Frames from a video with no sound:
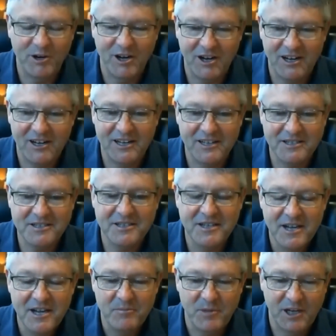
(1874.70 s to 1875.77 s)
caused,
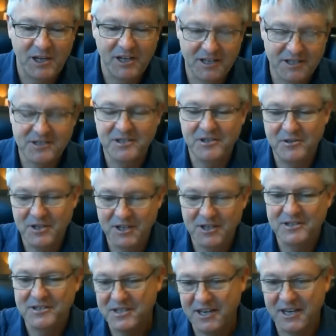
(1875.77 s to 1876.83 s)
because you
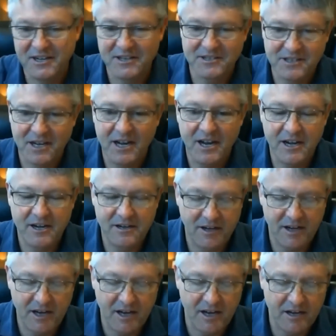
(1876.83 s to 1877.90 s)
didn't set it aside
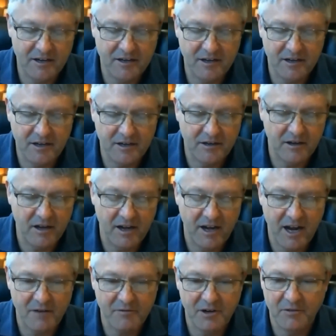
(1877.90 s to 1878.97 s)
and
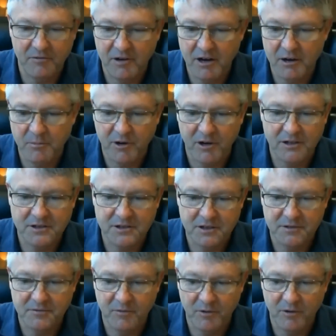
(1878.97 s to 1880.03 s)
have a defined
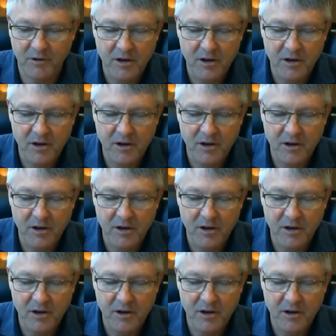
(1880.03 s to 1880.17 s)
process for